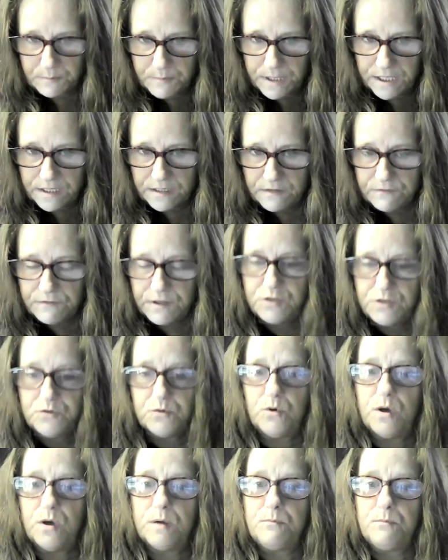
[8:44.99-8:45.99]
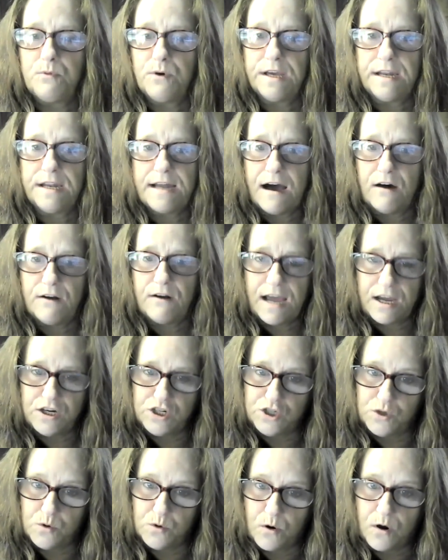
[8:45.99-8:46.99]
but be individual and bring it out
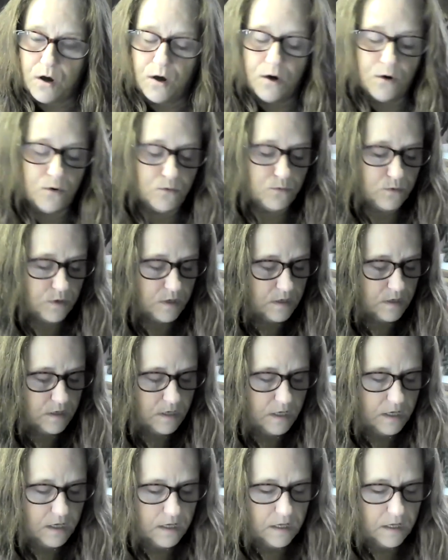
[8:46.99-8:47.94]
as your own.